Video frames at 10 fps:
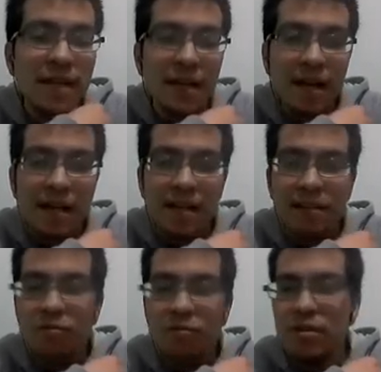and I
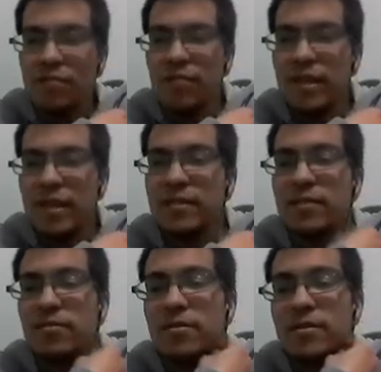work with
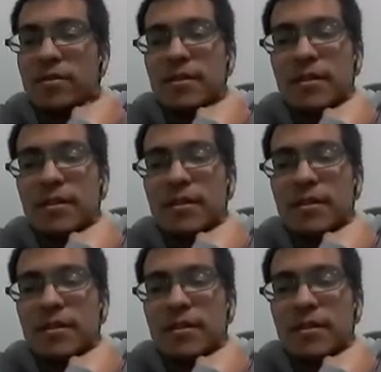asteroids.